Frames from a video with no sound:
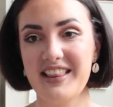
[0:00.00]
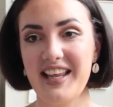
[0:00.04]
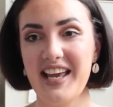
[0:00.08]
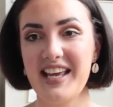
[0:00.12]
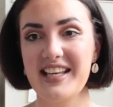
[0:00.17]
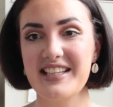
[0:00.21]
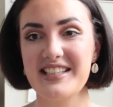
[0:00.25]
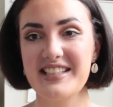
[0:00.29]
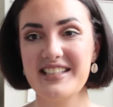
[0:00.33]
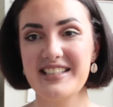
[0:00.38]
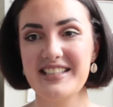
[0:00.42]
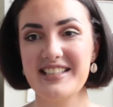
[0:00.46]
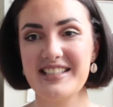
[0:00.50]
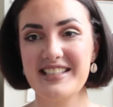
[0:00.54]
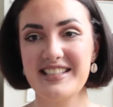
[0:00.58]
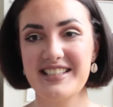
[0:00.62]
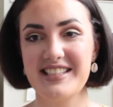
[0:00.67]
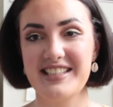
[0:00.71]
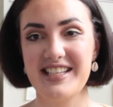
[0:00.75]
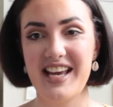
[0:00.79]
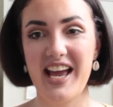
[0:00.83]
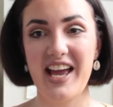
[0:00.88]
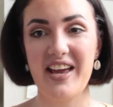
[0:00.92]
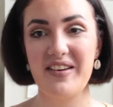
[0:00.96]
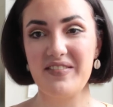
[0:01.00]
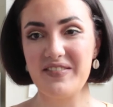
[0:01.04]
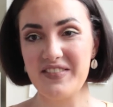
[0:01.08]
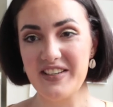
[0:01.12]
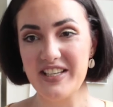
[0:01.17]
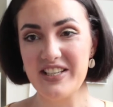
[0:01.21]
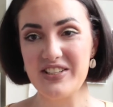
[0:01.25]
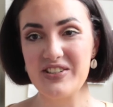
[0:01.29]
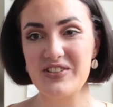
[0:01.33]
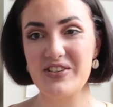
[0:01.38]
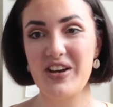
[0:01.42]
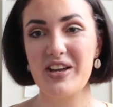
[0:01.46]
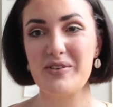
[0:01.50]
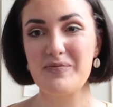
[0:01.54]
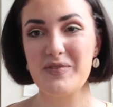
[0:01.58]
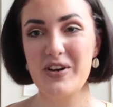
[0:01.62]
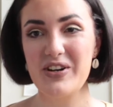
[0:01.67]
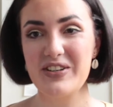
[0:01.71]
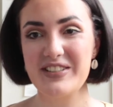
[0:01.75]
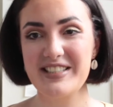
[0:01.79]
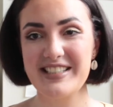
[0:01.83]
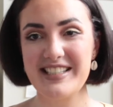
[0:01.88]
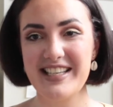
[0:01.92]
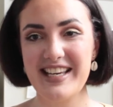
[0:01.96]
Let's dive into
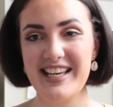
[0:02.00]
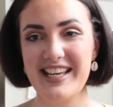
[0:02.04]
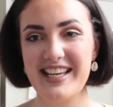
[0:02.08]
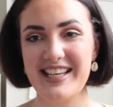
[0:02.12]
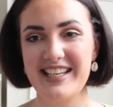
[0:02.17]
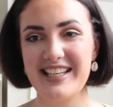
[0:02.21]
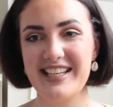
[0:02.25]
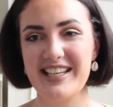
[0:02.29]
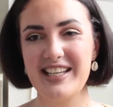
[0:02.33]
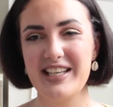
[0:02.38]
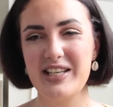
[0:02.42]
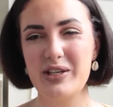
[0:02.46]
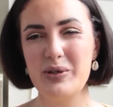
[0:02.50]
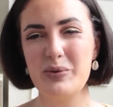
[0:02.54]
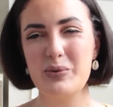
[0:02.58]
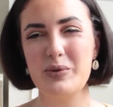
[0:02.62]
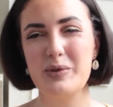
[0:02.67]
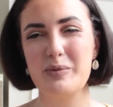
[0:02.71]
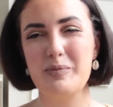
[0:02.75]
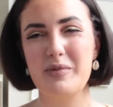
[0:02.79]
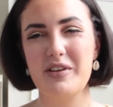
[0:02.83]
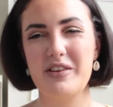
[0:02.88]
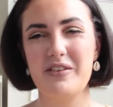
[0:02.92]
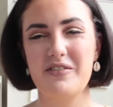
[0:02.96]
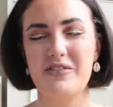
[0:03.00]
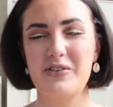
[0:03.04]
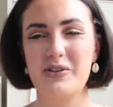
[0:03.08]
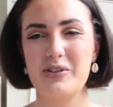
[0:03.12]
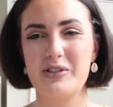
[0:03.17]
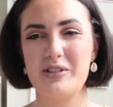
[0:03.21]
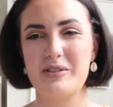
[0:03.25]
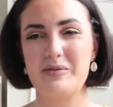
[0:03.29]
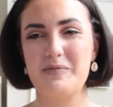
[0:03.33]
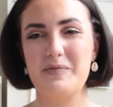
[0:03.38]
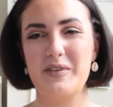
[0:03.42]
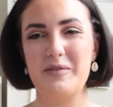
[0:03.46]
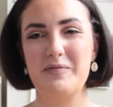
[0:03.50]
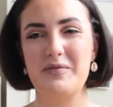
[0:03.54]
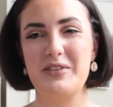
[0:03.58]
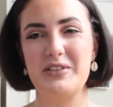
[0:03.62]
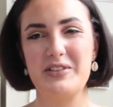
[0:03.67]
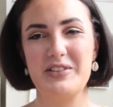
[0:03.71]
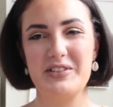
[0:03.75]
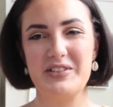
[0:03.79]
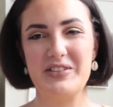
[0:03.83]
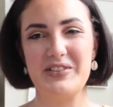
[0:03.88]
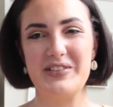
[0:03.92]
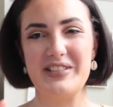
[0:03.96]
unboxing. You will be the first people
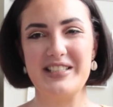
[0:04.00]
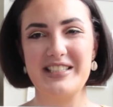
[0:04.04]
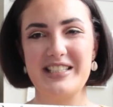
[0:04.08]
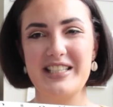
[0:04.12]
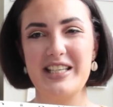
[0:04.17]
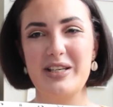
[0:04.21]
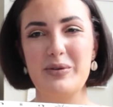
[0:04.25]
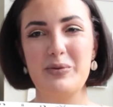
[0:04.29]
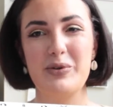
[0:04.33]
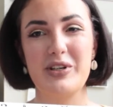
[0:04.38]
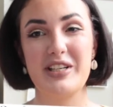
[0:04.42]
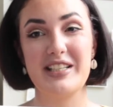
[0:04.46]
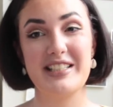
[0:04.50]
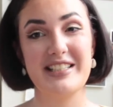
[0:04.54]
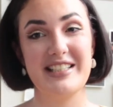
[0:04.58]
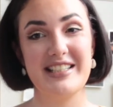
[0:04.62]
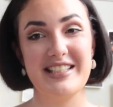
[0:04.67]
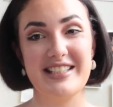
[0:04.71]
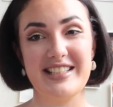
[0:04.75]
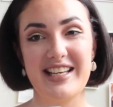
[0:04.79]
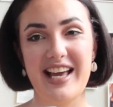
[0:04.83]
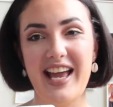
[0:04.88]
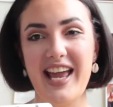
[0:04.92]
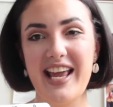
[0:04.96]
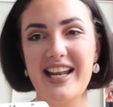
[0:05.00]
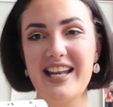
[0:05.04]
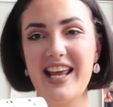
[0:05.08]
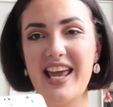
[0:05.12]
to see what is inside.